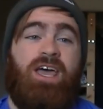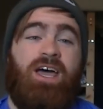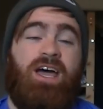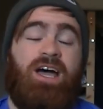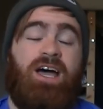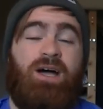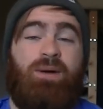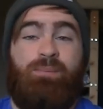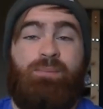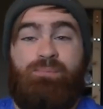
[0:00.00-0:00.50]

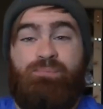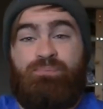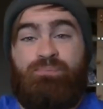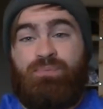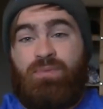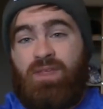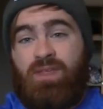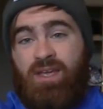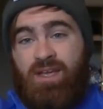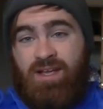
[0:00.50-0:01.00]
Um,
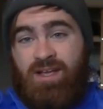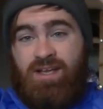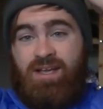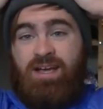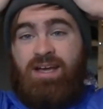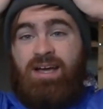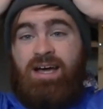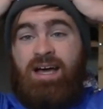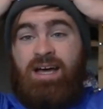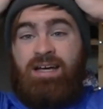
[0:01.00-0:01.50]

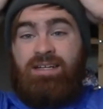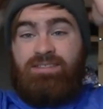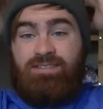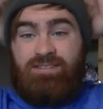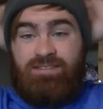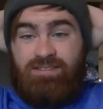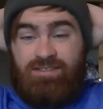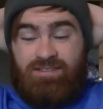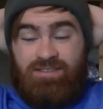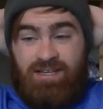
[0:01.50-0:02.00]
and